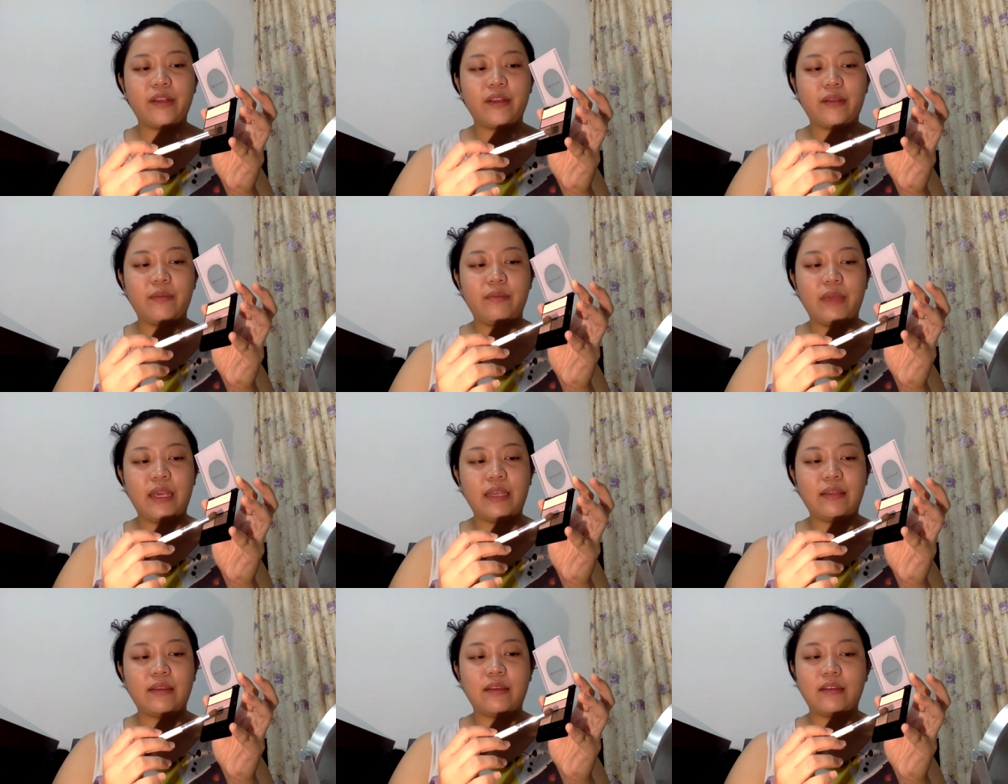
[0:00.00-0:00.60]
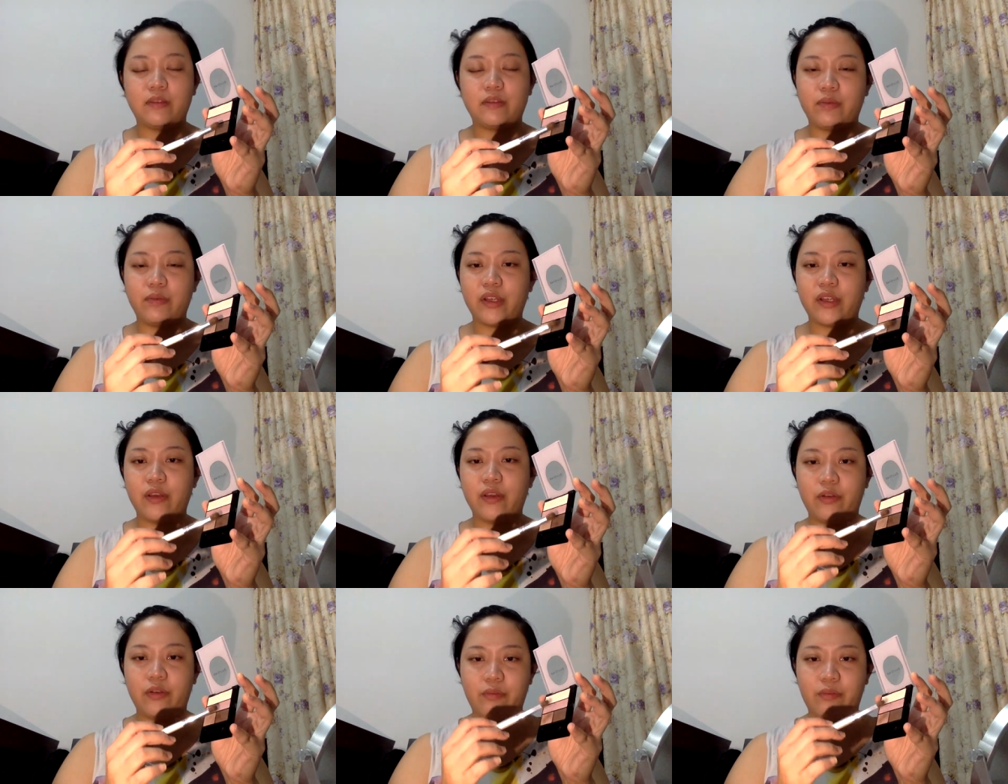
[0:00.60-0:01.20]
the main thing is to bring
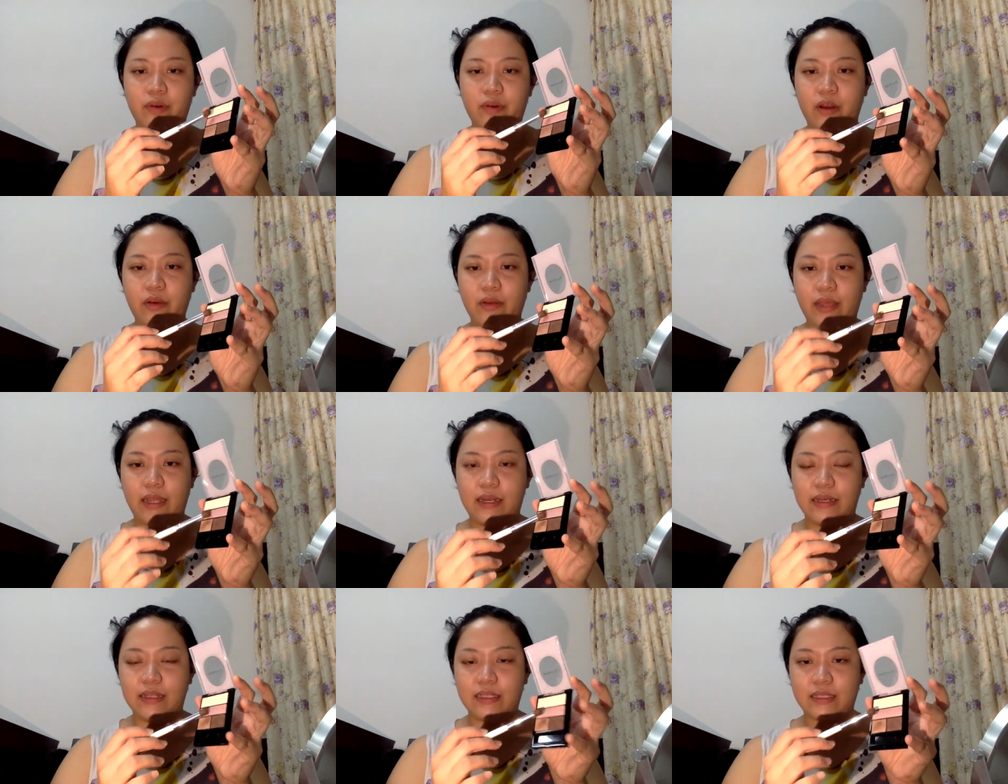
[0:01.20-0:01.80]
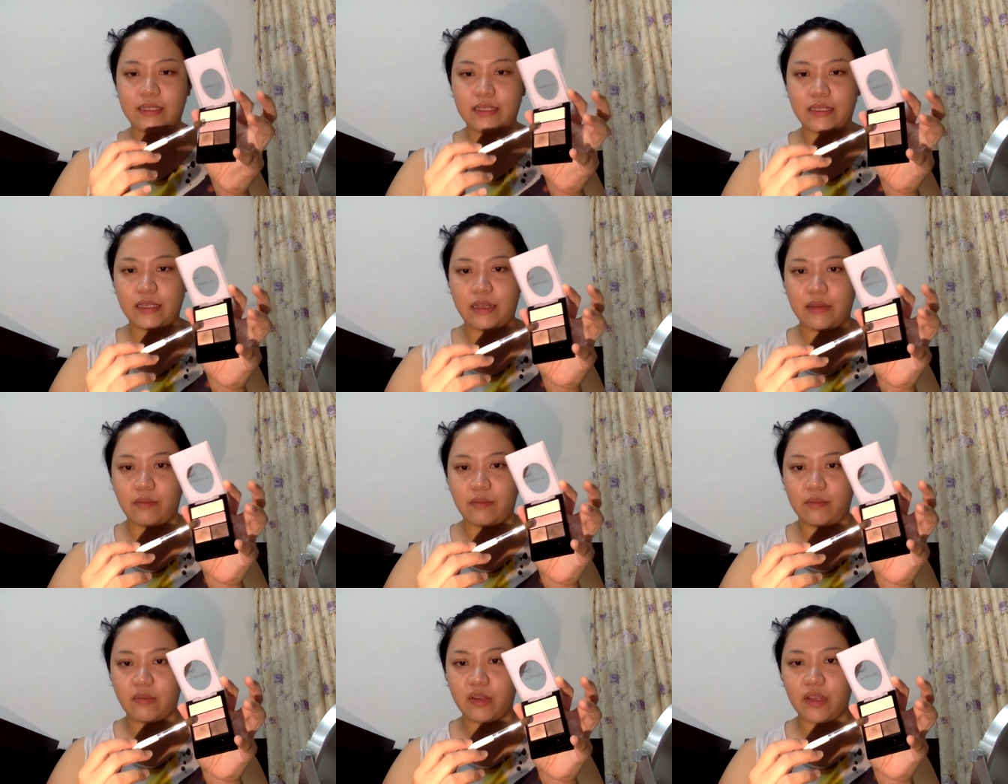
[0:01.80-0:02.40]
out the brown and this
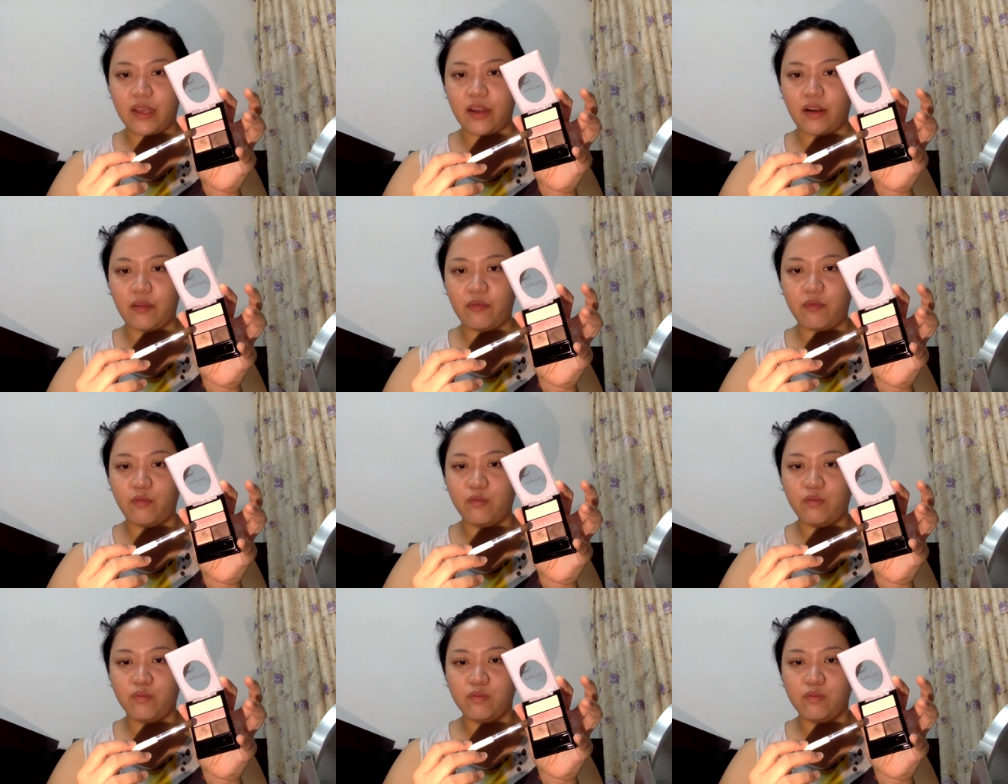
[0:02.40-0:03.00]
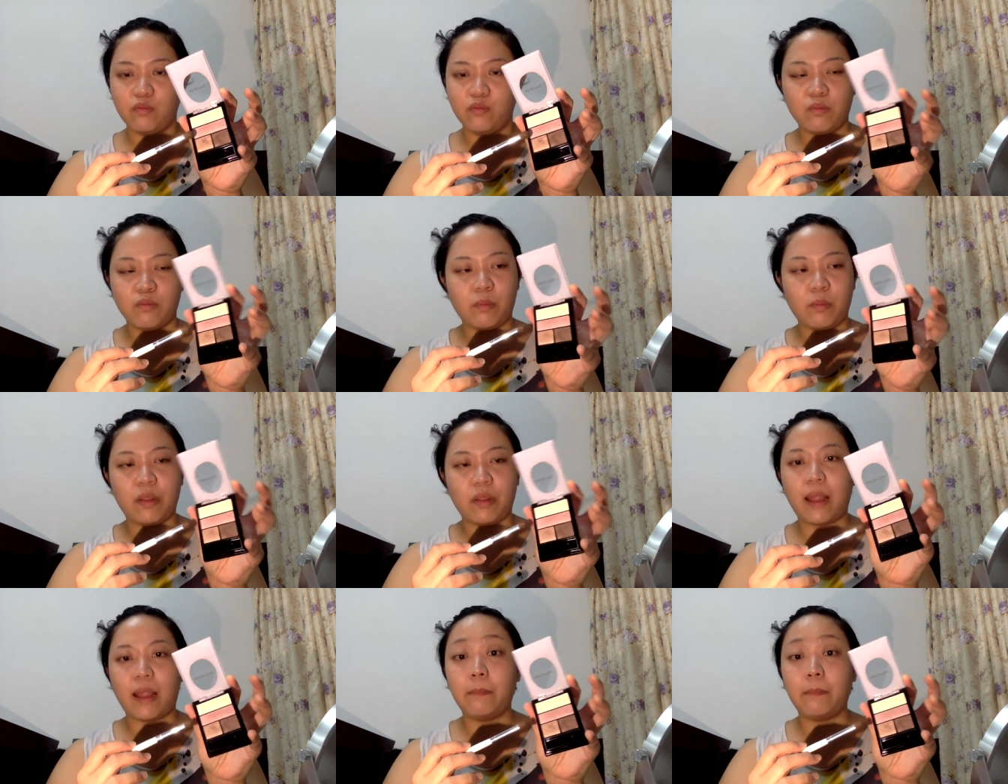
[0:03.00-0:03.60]
kind of
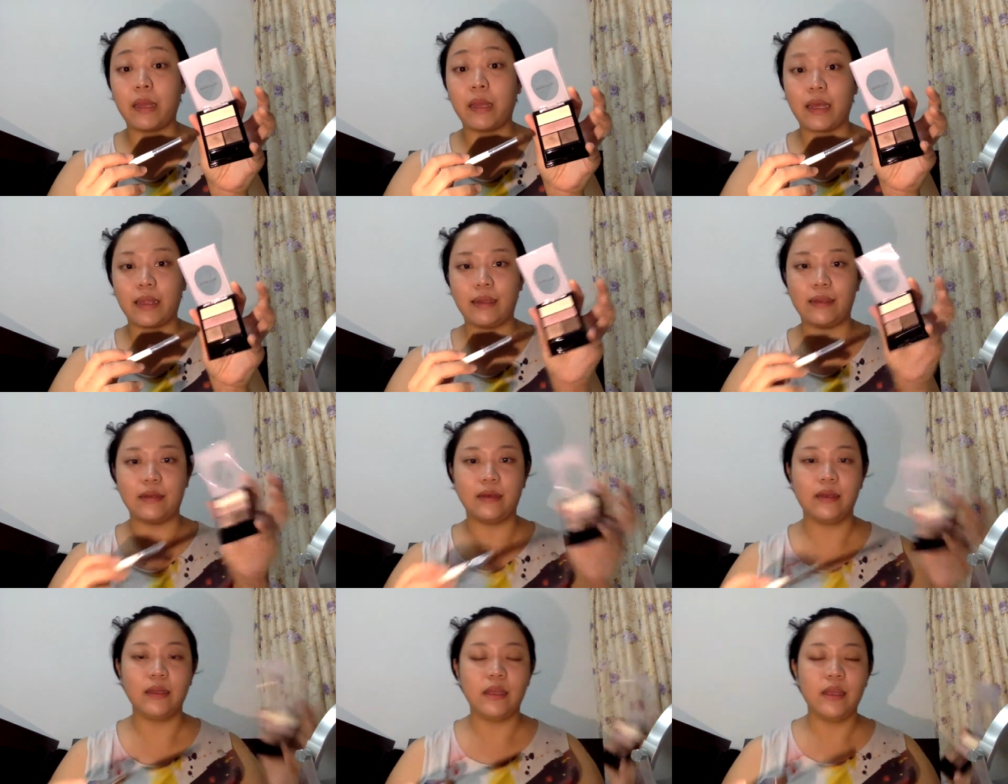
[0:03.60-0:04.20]
plum color.